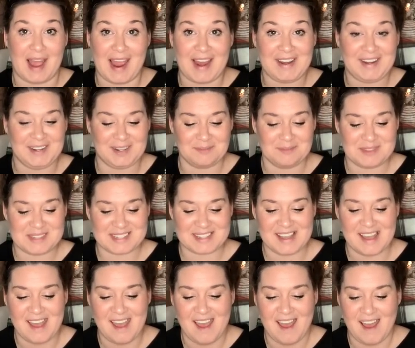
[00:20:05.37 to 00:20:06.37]
items.
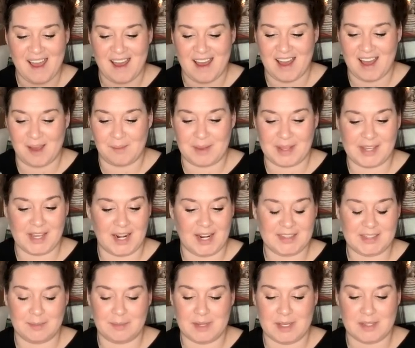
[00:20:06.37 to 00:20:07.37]
Um, I got at
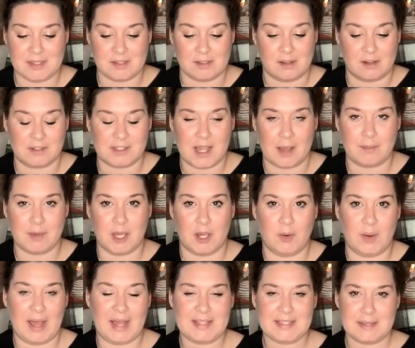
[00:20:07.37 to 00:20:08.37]
the bins a long time ago.
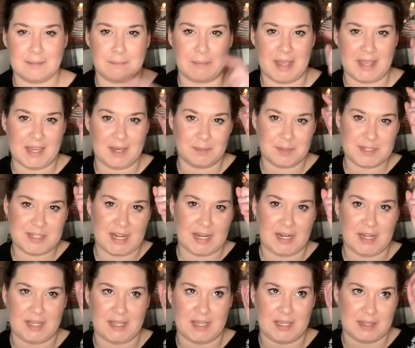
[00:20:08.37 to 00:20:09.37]
Had some makeup
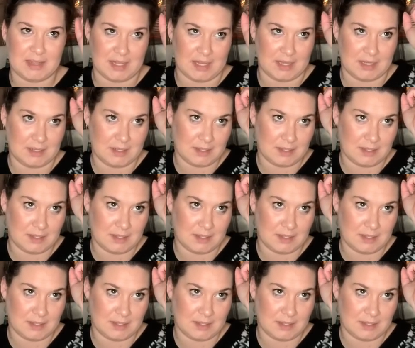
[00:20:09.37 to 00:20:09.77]
staining in the